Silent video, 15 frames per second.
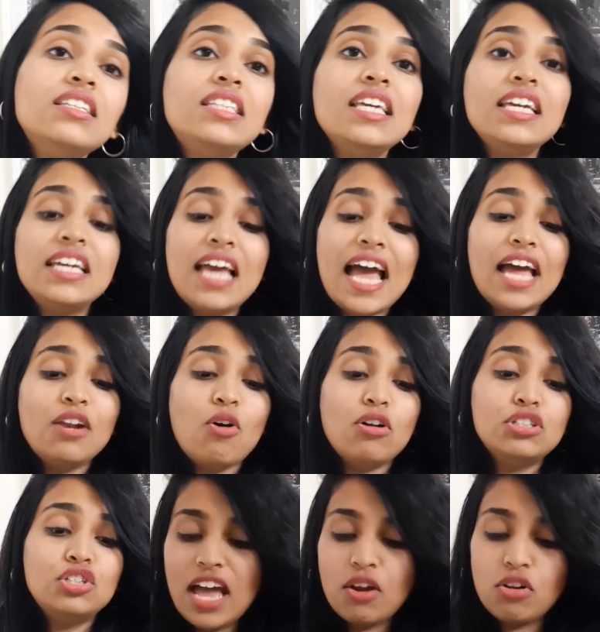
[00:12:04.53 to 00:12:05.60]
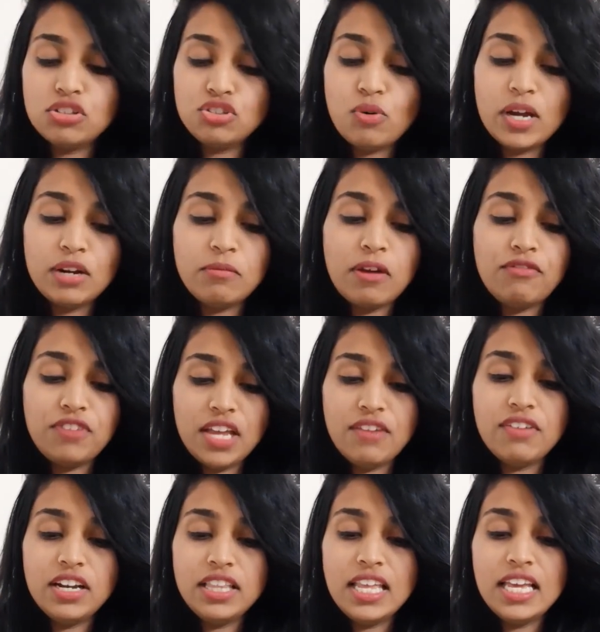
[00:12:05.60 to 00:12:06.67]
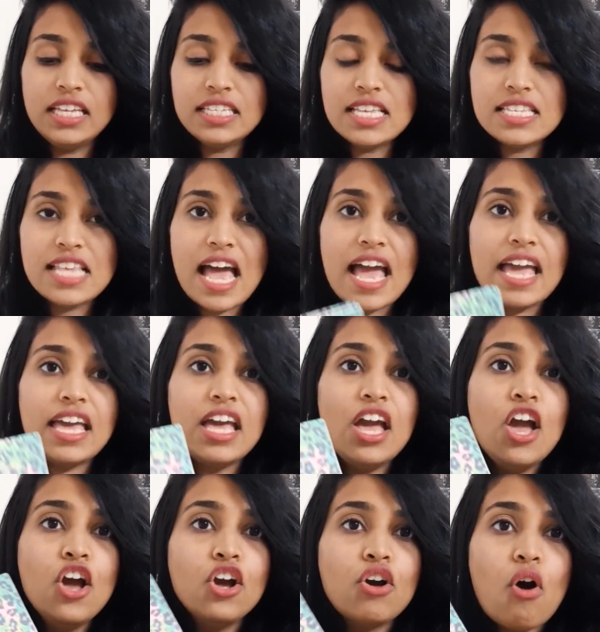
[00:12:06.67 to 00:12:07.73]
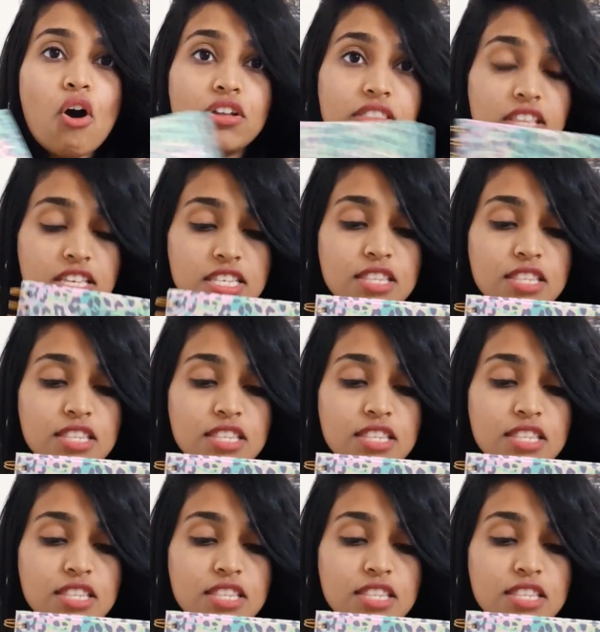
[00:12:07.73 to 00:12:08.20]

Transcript: thing, and also one of my favorite things, is I got this